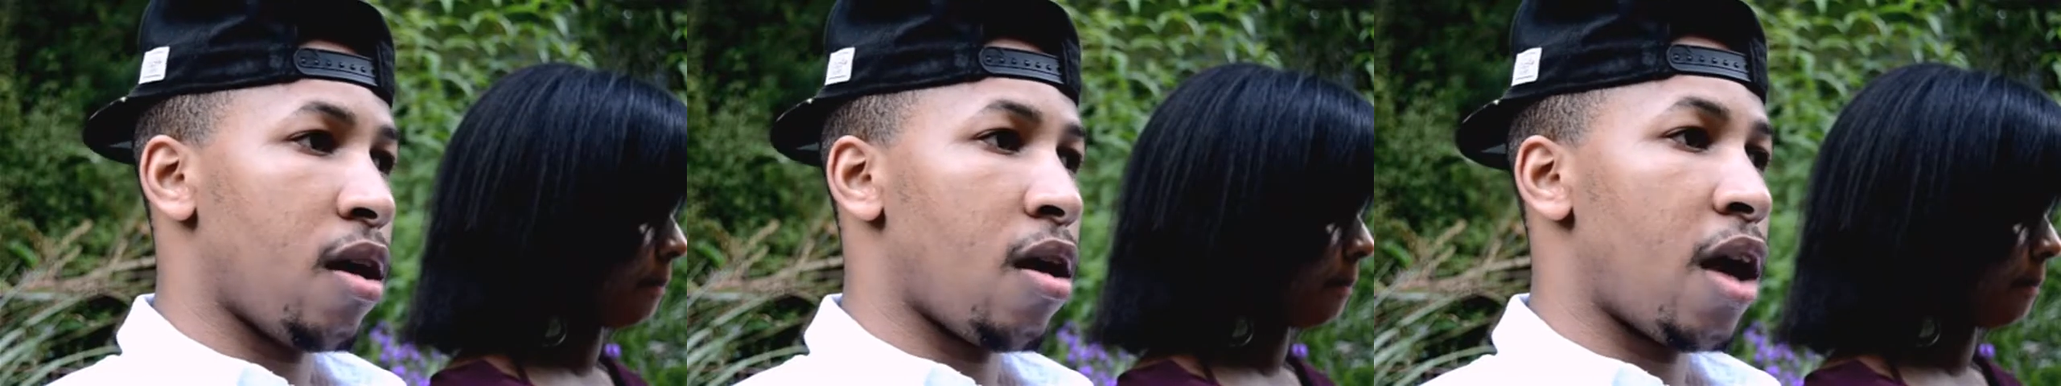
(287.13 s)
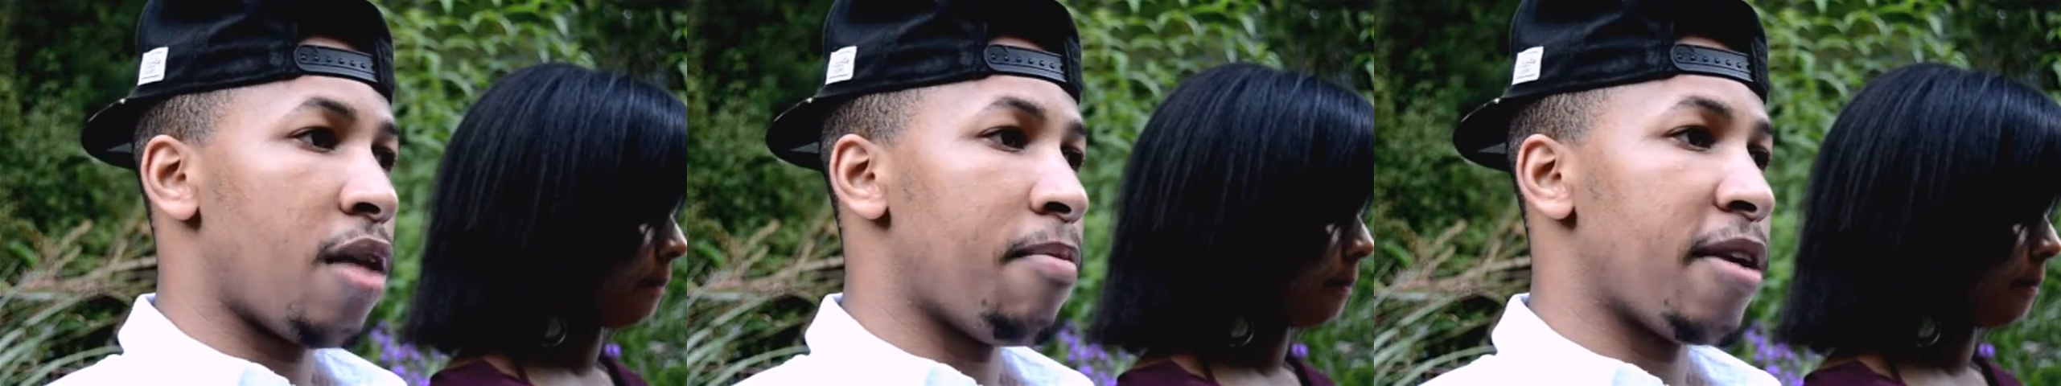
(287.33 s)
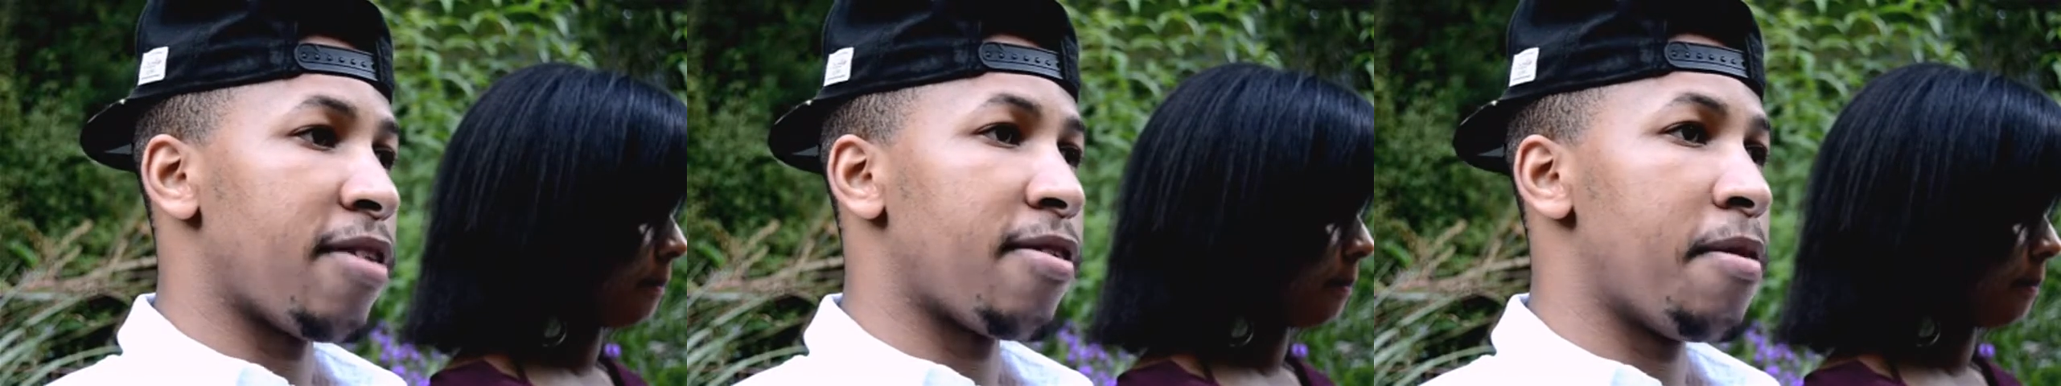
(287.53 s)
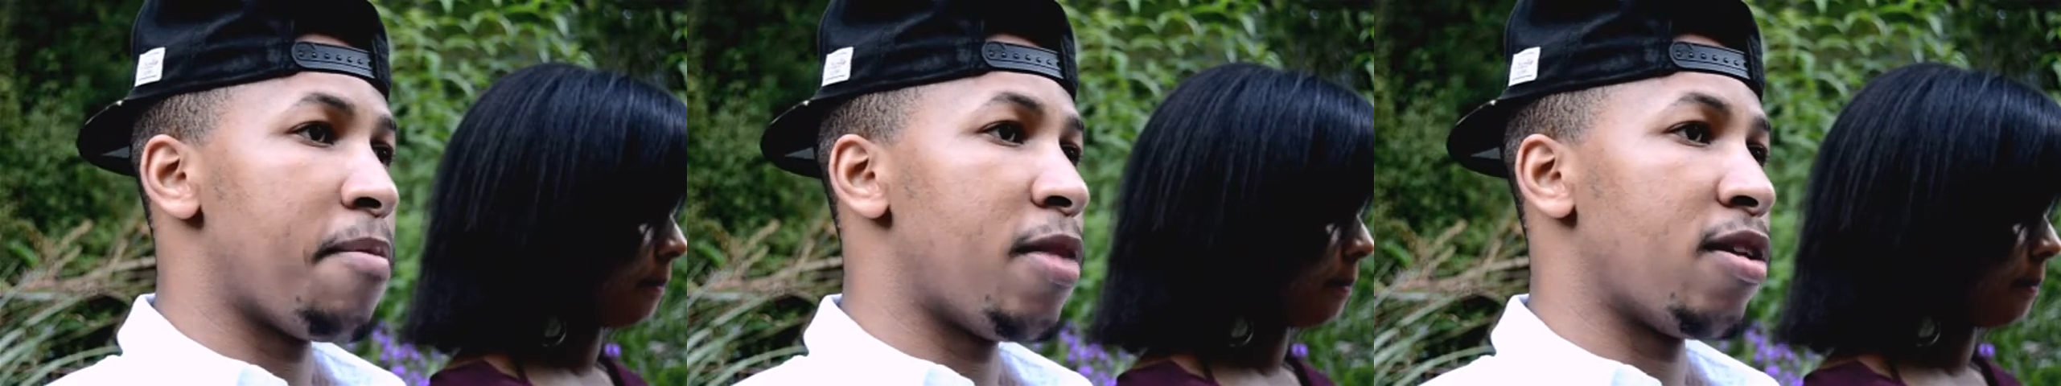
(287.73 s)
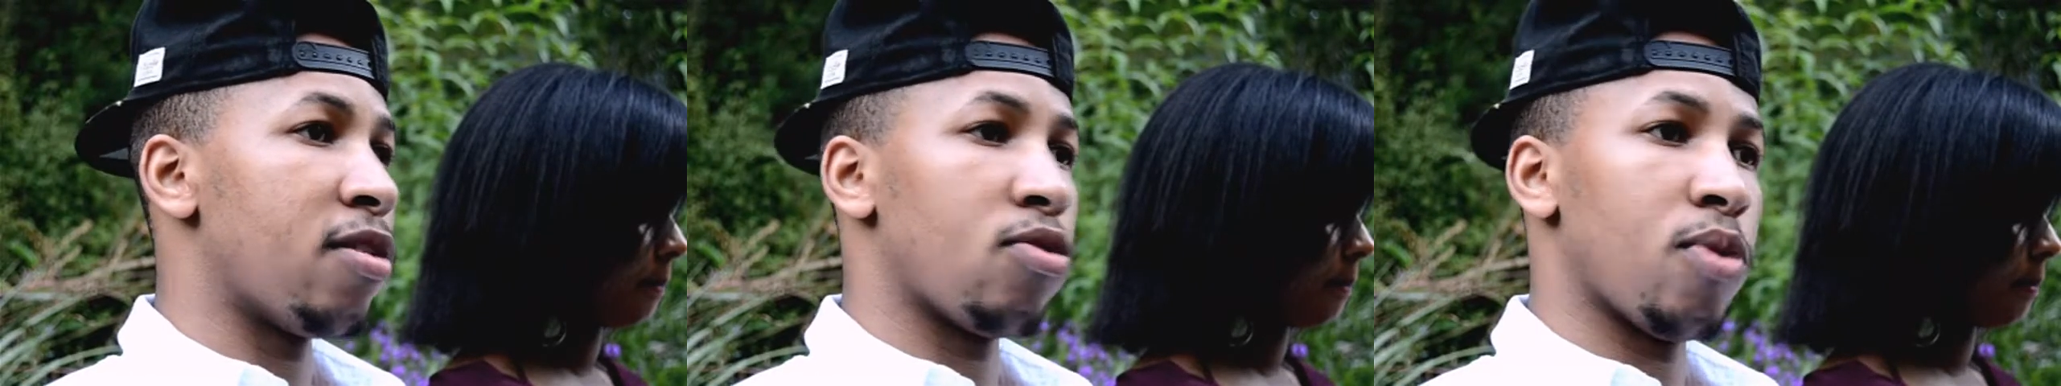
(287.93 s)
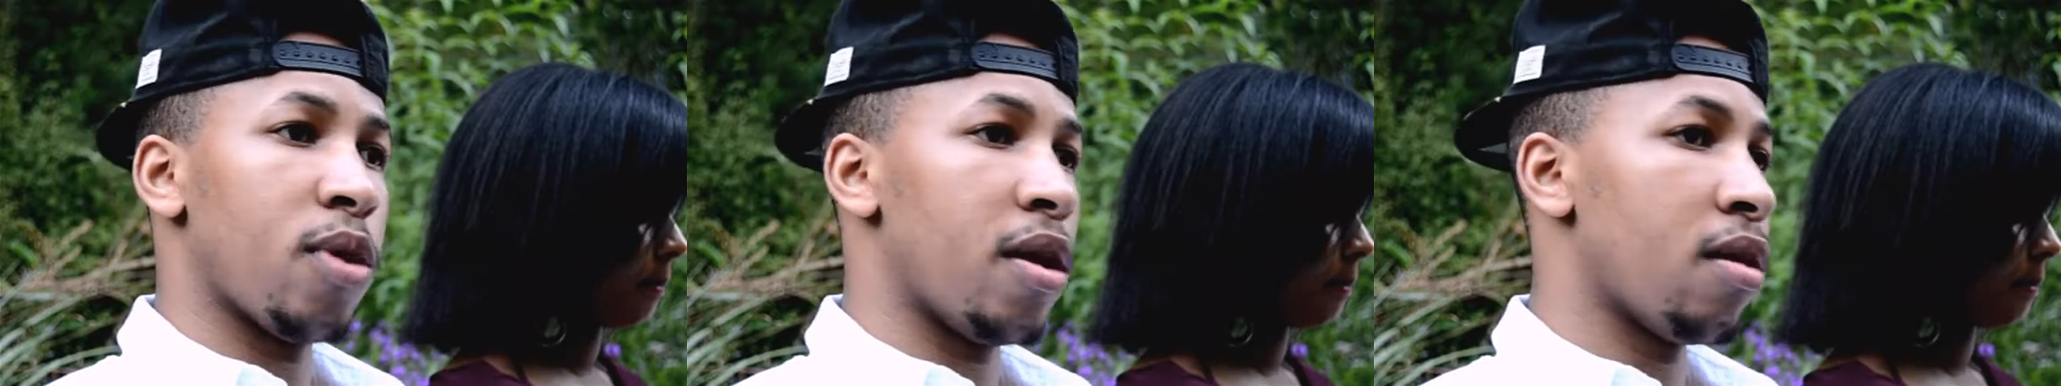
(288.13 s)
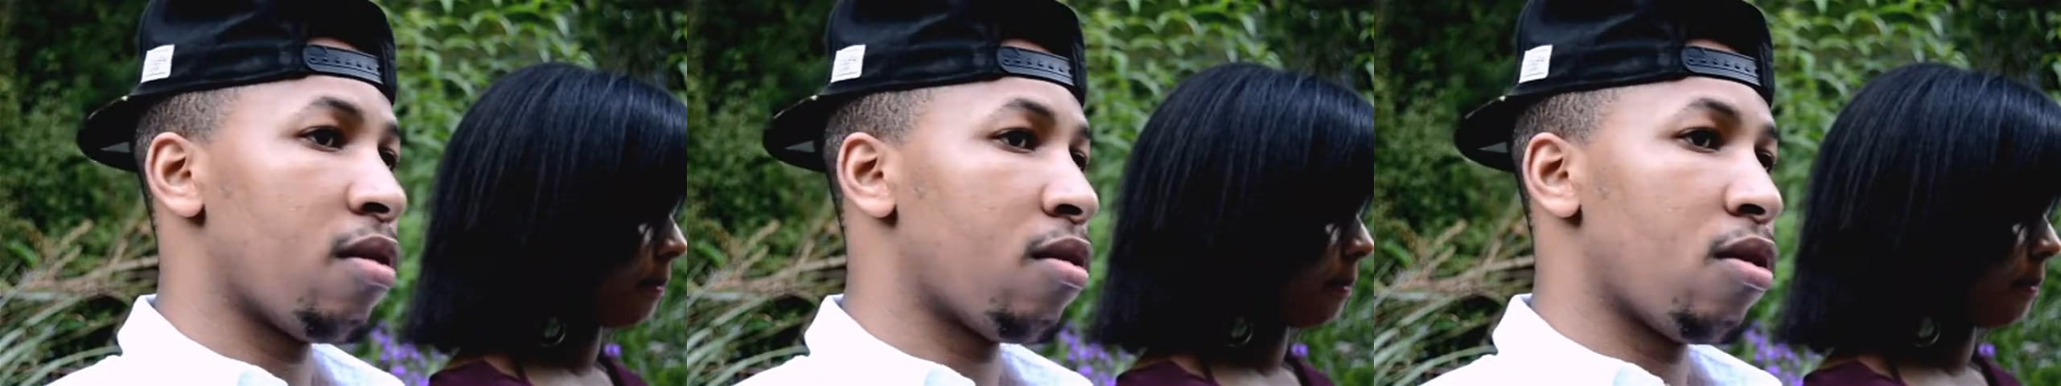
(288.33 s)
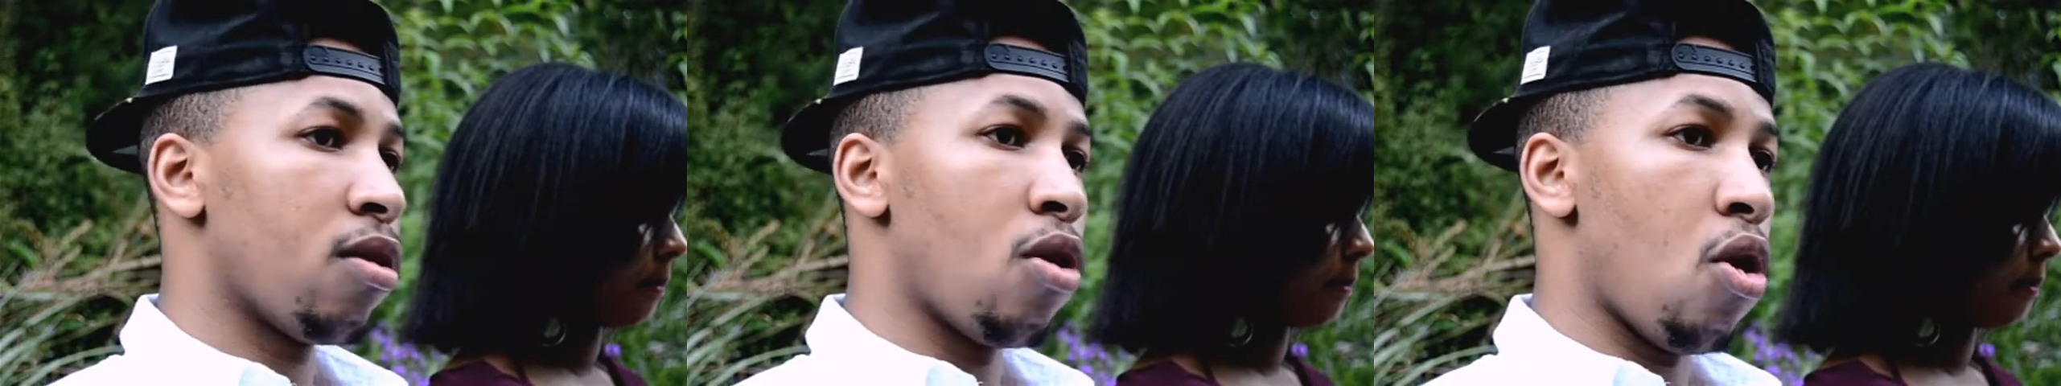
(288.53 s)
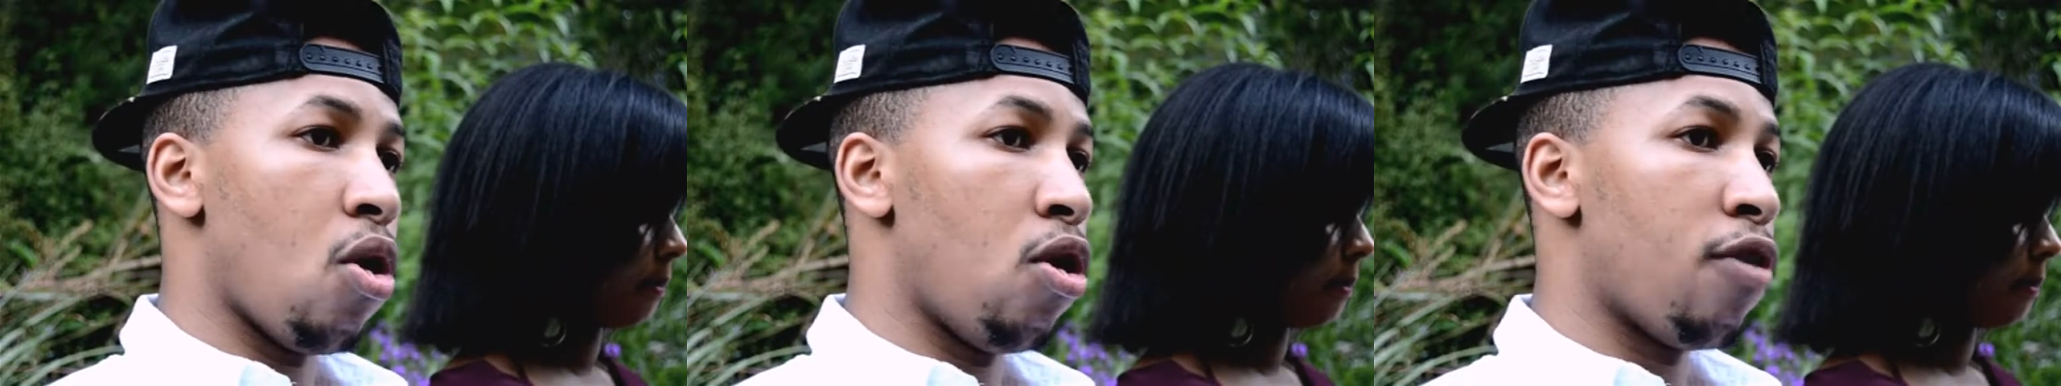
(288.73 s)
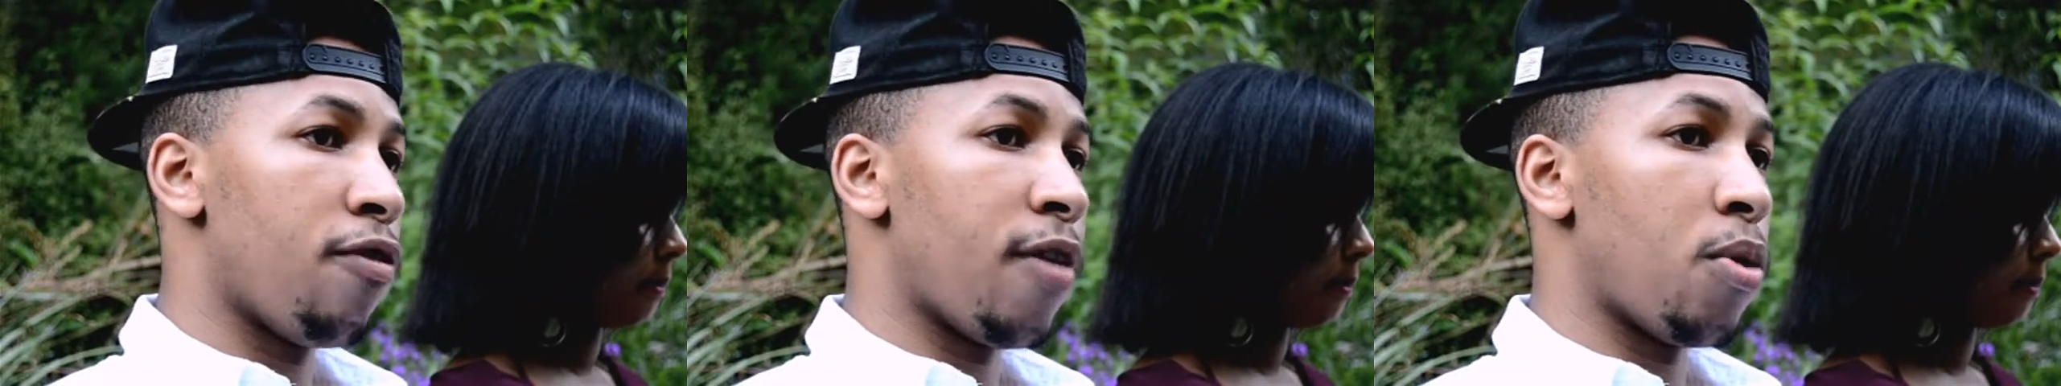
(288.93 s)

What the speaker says: and my siblings were all over.